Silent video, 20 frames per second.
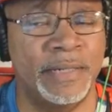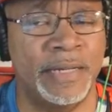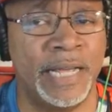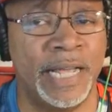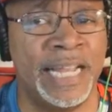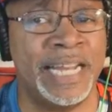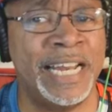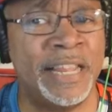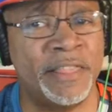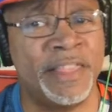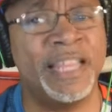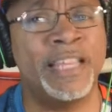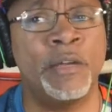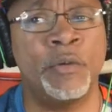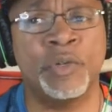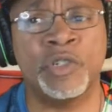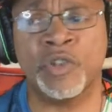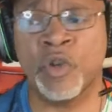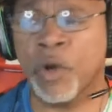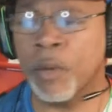And I think it
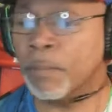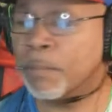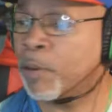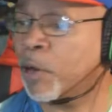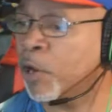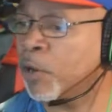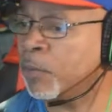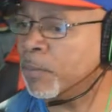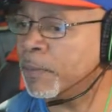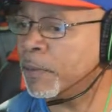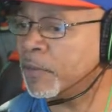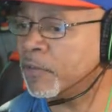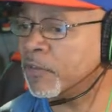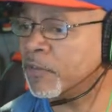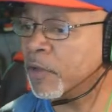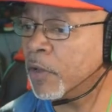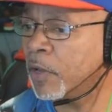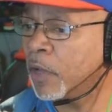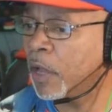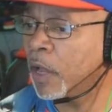was on purpose.
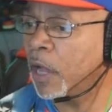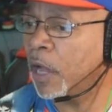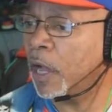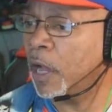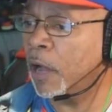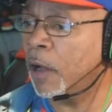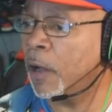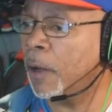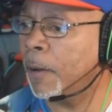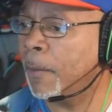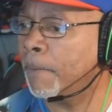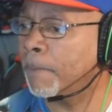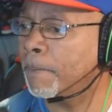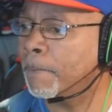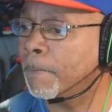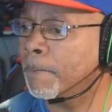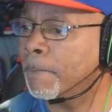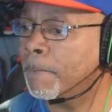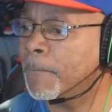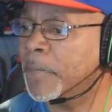Um,
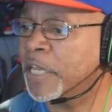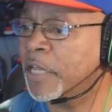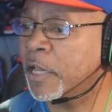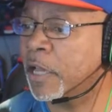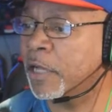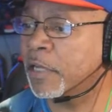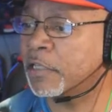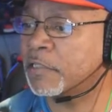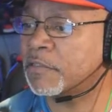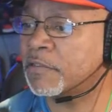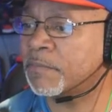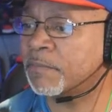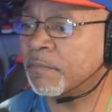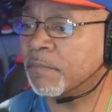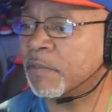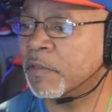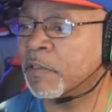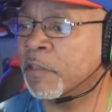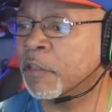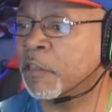because
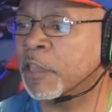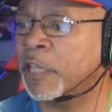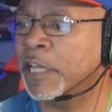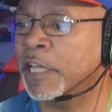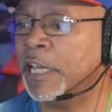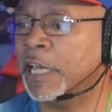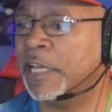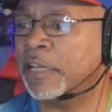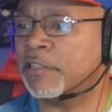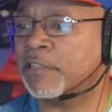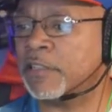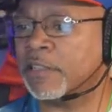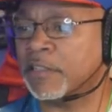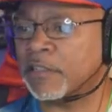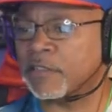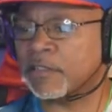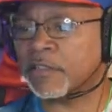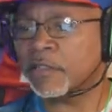the thing is, is